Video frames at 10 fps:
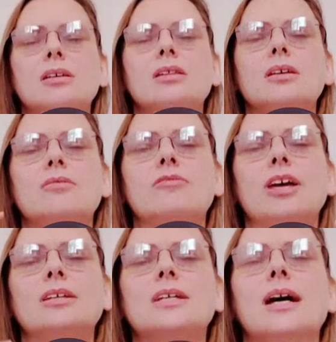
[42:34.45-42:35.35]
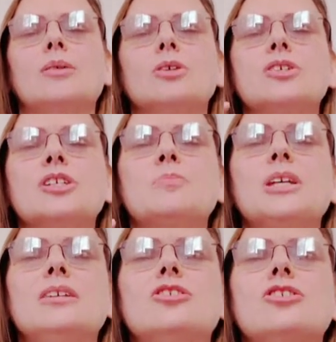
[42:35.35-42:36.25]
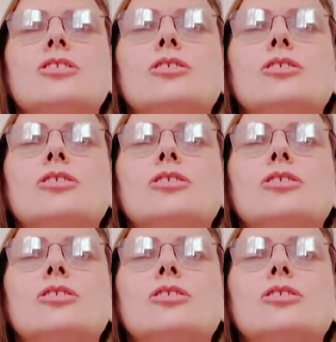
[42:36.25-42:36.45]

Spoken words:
that affect our speech